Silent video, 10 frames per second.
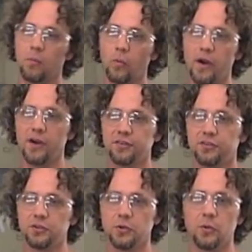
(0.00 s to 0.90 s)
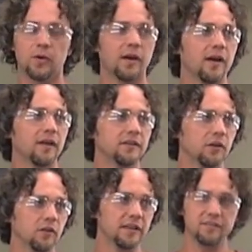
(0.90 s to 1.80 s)
where to uh, you
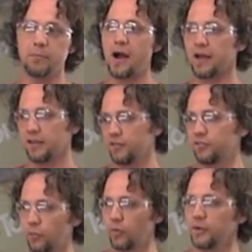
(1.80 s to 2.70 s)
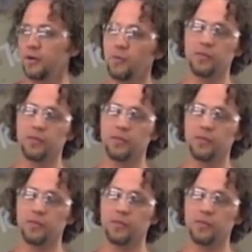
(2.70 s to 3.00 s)
know leave pockets for you know